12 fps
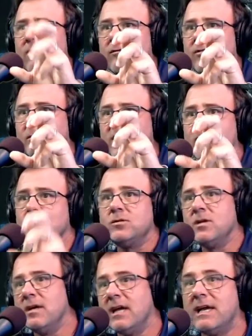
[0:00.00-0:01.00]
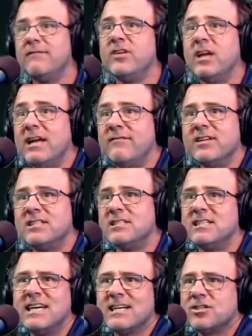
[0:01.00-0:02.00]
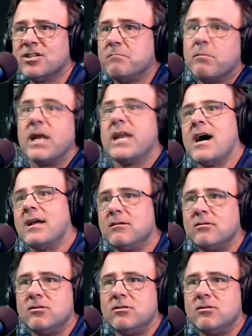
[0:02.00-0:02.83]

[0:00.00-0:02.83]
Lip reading: from those if it's addiction by not,